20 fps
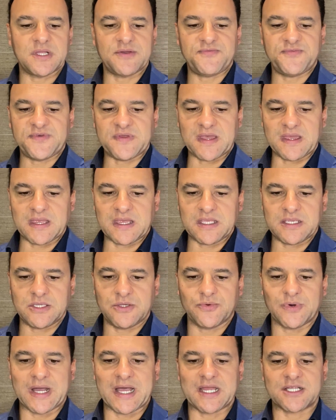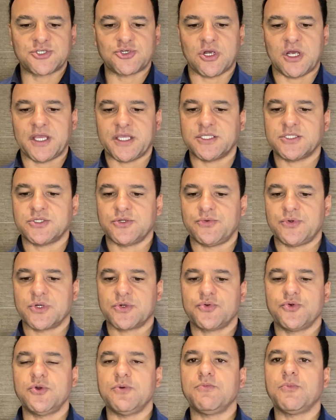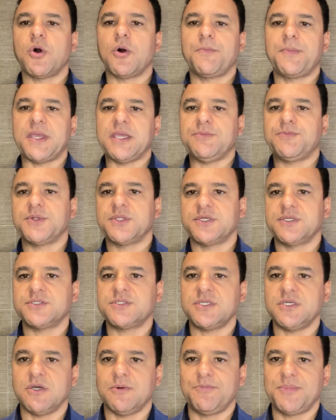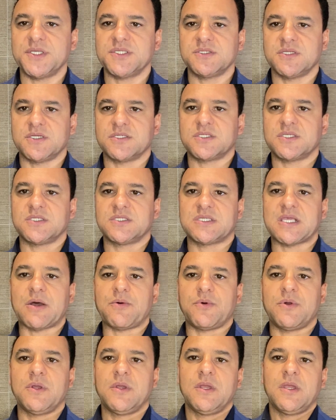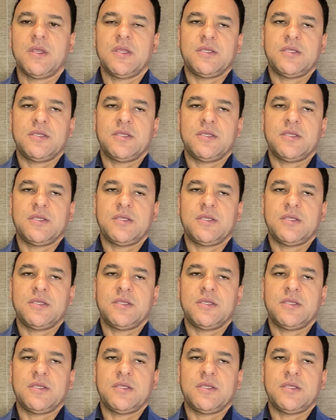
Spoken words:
if you are trying to recruit more people into your business, is that